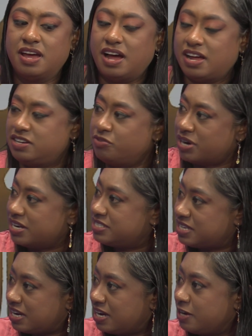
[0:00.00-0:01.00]
at the right
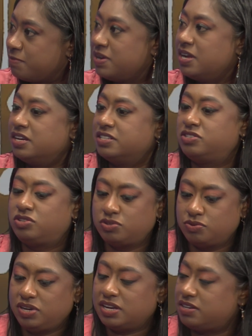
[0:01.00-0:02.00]
time
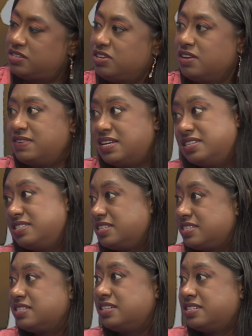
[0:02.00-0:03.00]
to give that
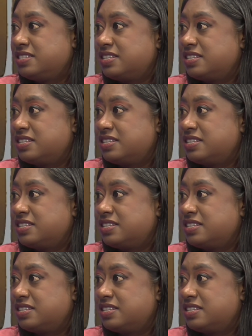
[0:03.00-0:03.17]
assistance.